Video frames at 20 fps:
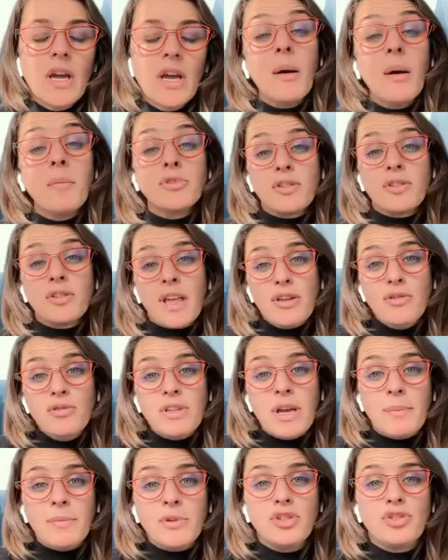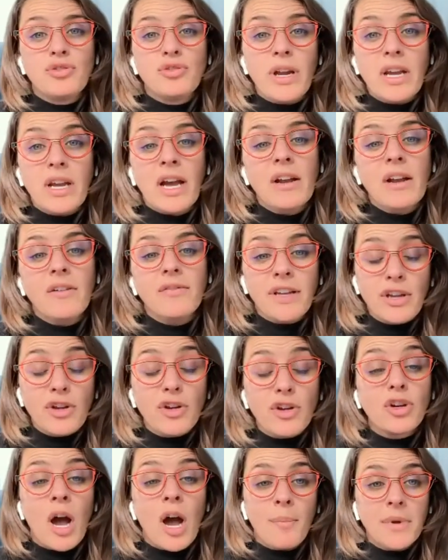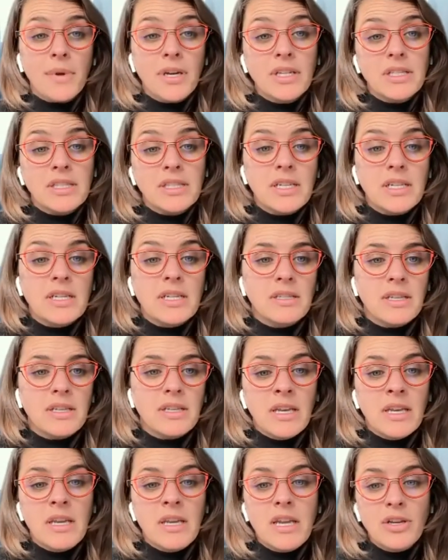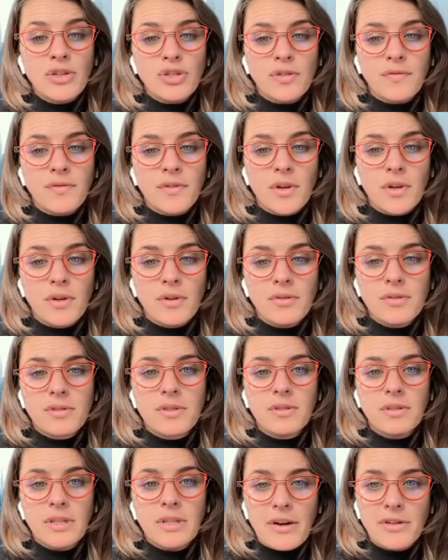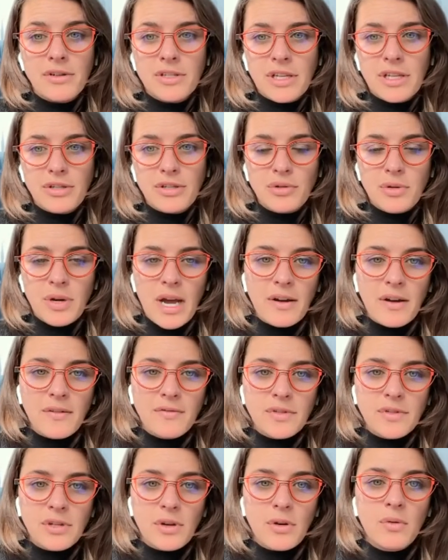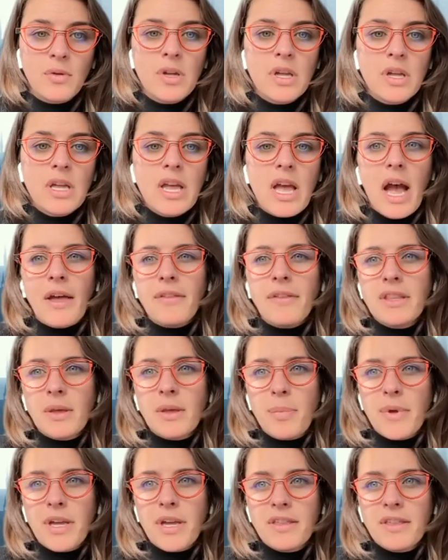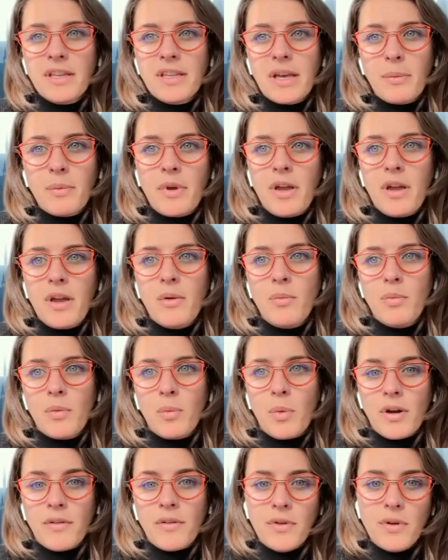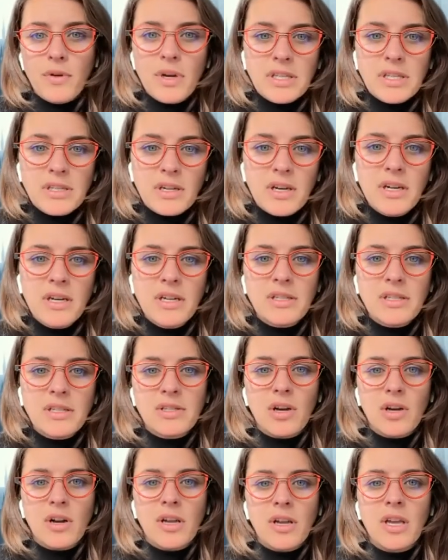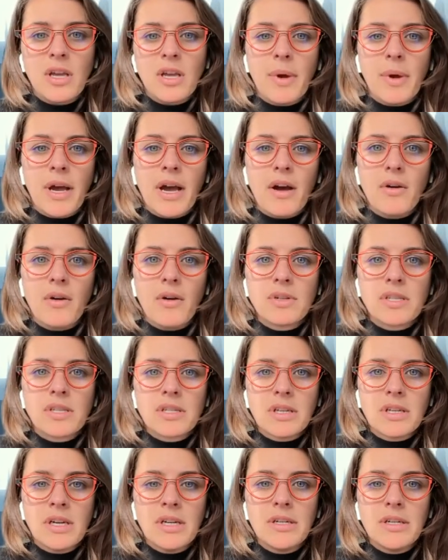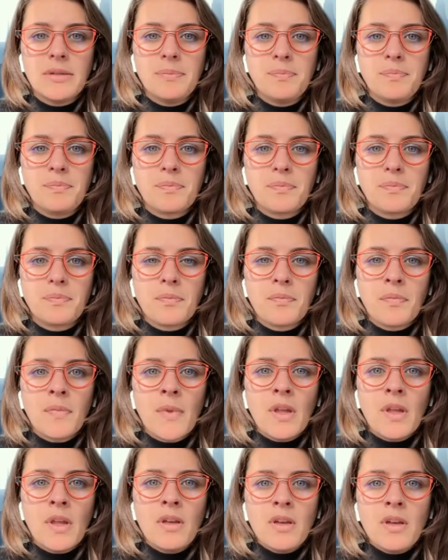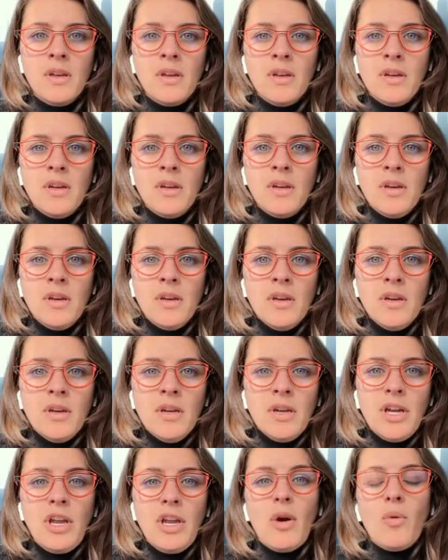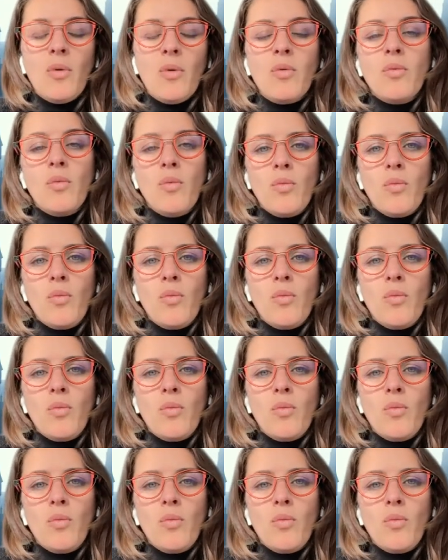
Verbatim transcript: um, so that you demonstrate kind of like your competencies in each of those ladders that you have. So I think the big thing that we would want to focus on is talking about, um, you know,